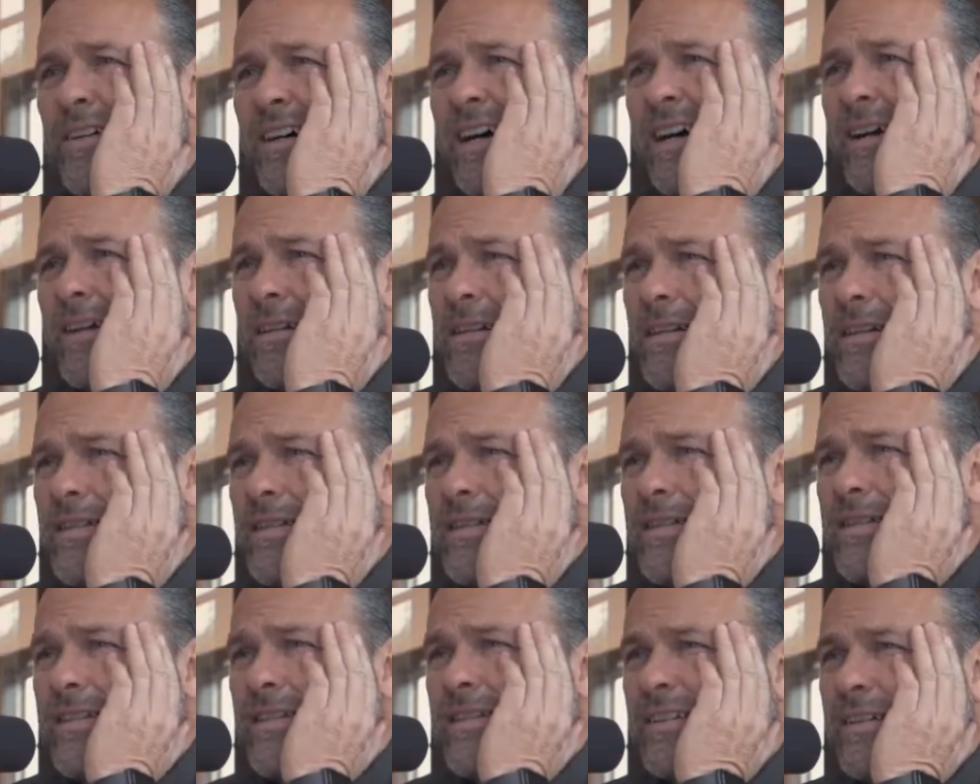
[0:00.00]
I
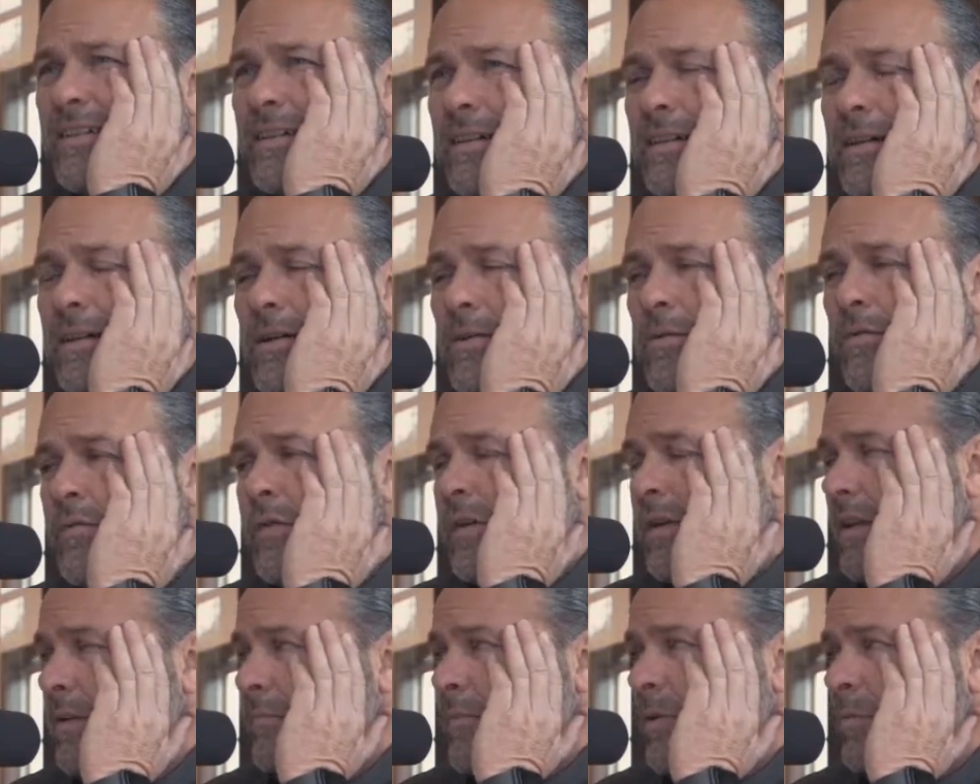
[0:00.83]
don't feel
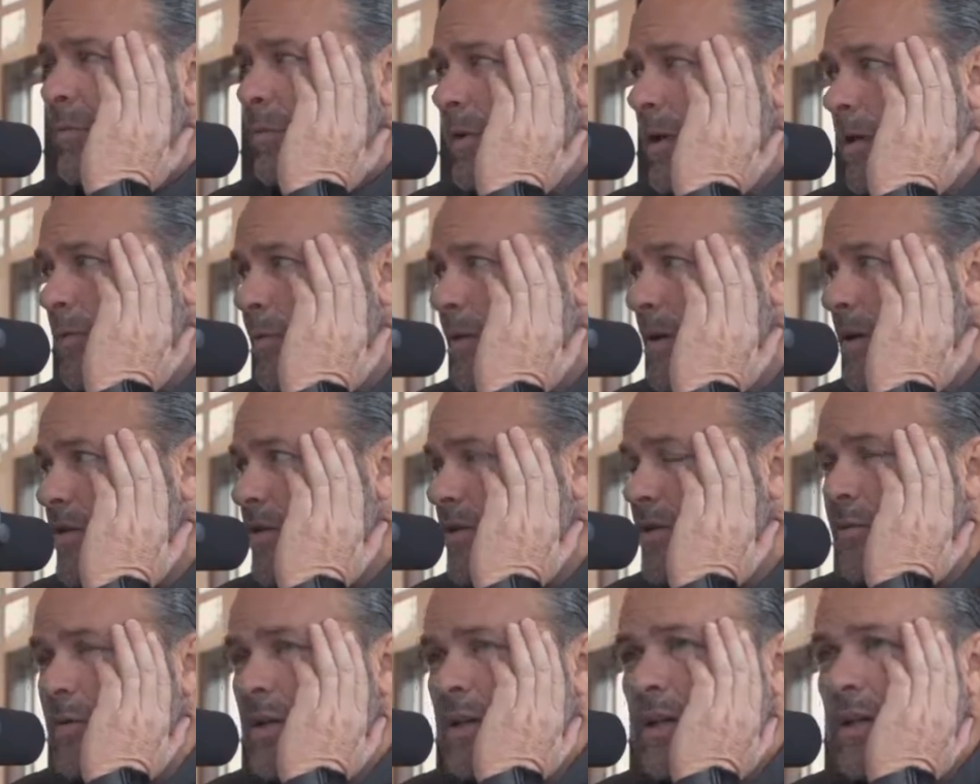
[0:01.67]
like my blood pressure
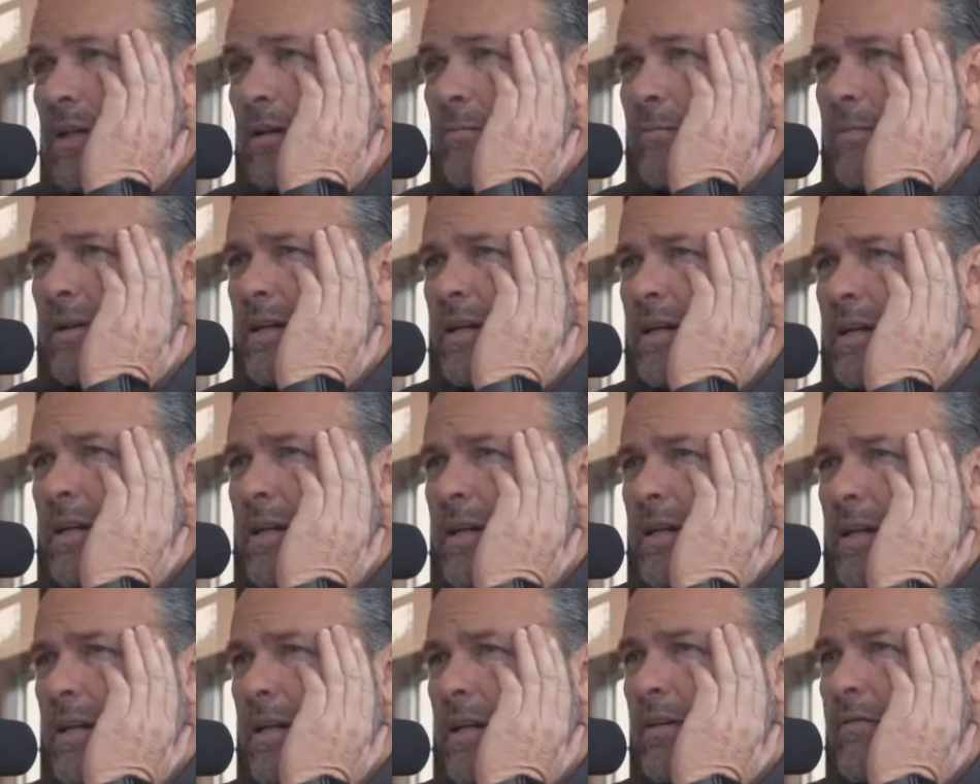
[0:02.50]
went up, but I did
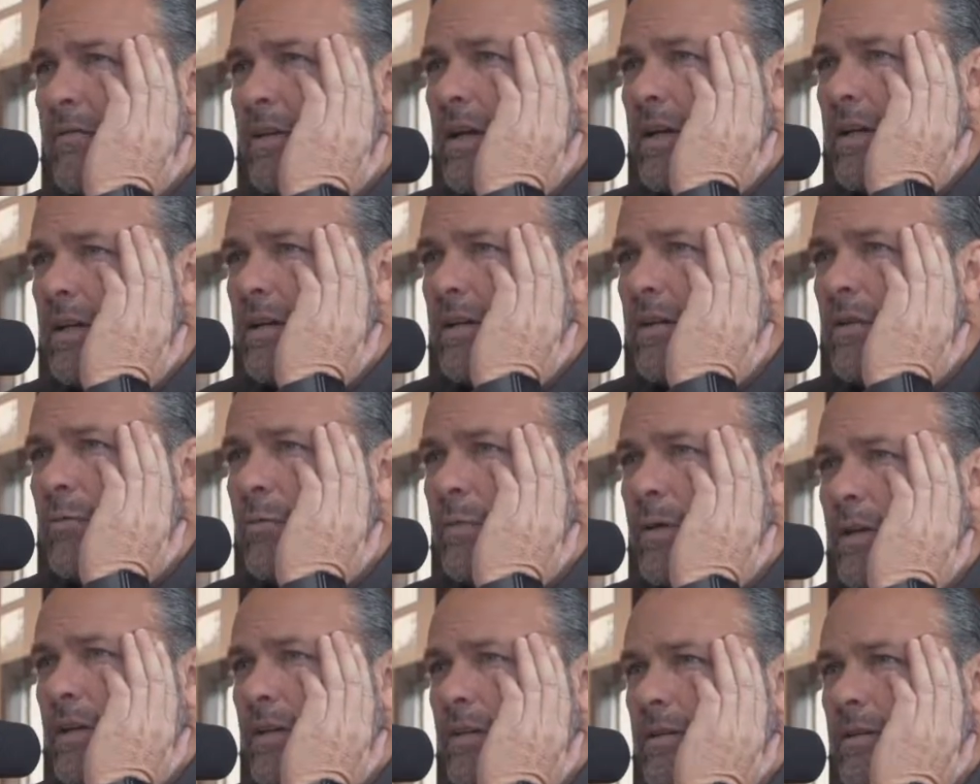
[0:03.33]
get elevated a little bit.